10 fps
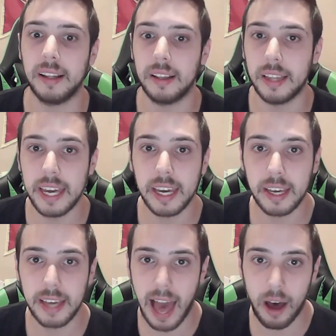
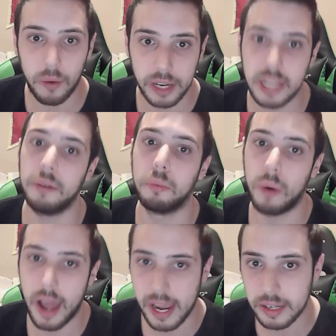legality
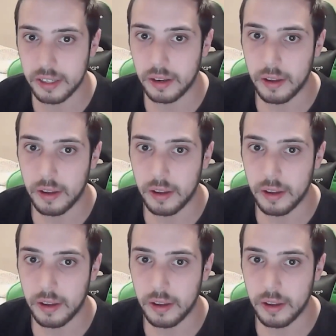right.